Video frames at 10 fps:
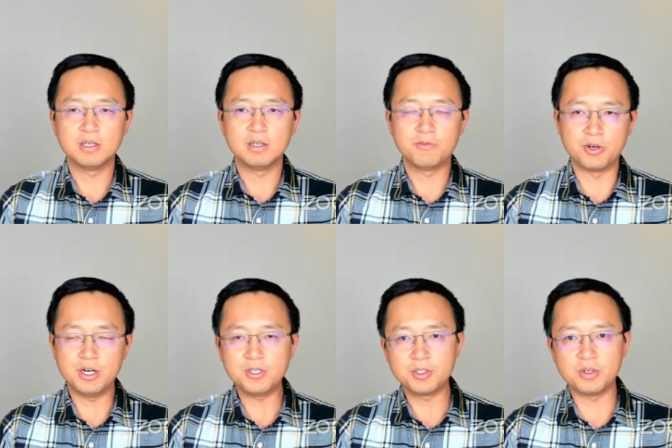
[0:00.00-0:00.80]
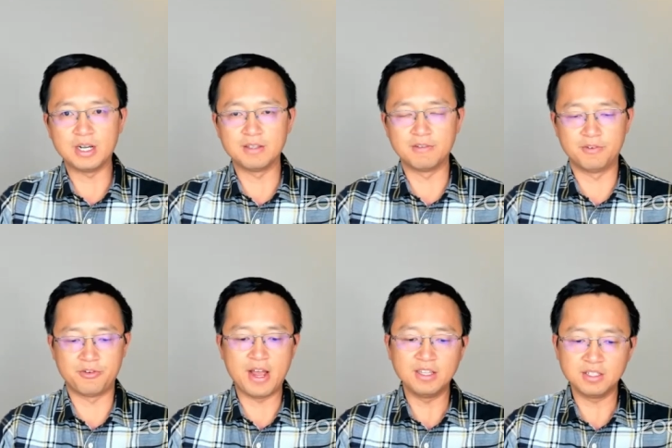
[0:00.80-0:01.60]
for her student on the
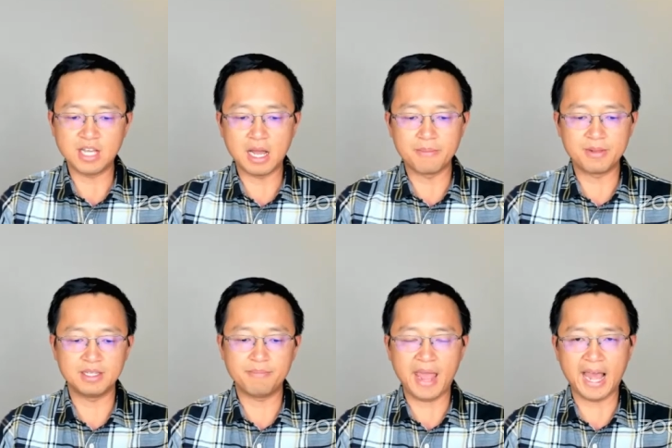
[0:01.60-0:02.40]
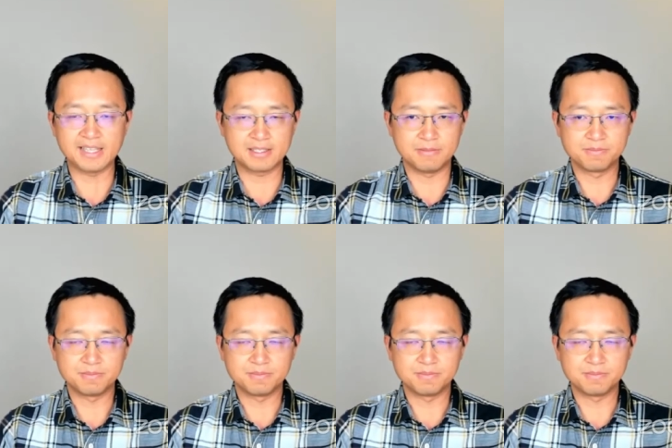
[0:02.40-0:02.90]
variety of topic in the past.